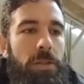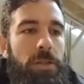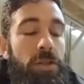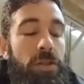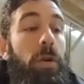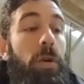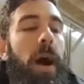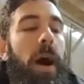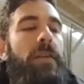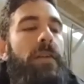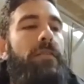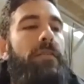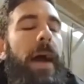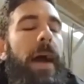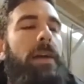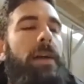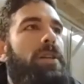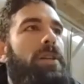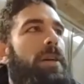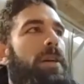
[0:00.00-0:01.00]
So I've
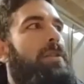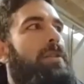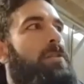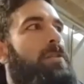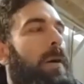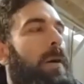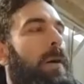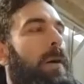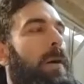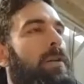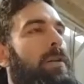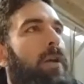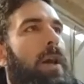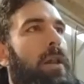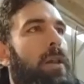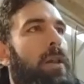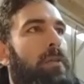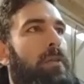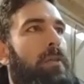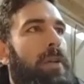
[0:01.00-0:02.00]
actually had to spend quite a
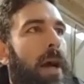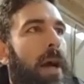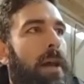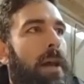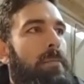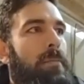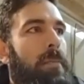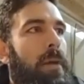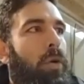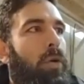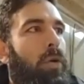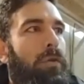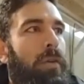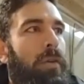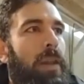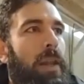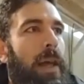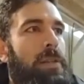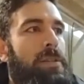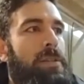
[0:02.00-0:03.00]
lot of time over the
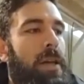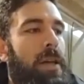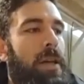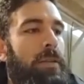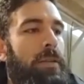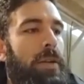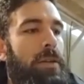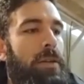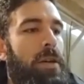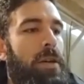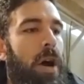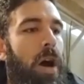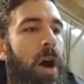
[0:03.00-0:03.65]
last 10 years